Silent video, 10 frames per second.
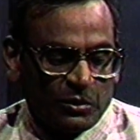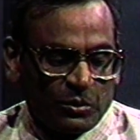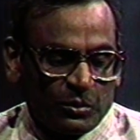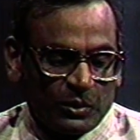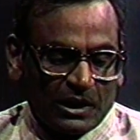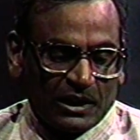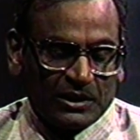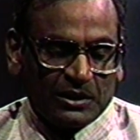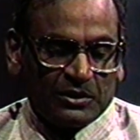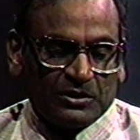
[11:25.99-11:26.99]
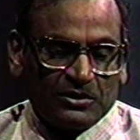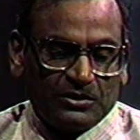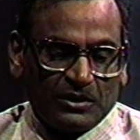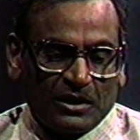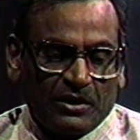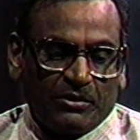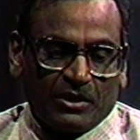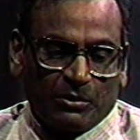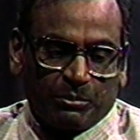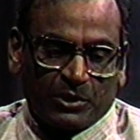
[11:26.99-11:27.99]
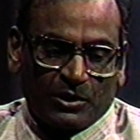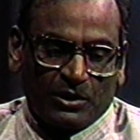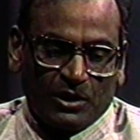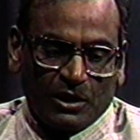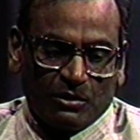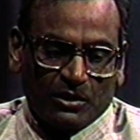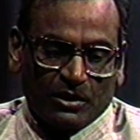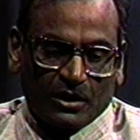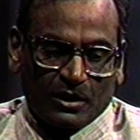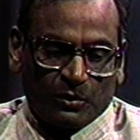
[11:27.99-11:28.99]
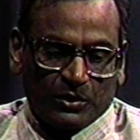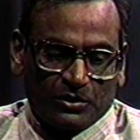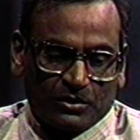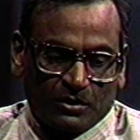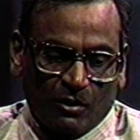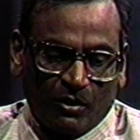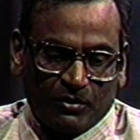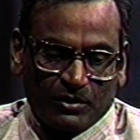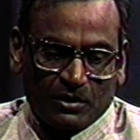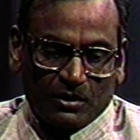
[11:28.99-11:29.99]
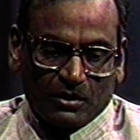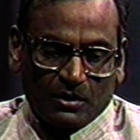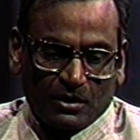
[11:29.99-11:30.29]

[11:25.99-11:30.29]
Well, I think this is an area particularly which is often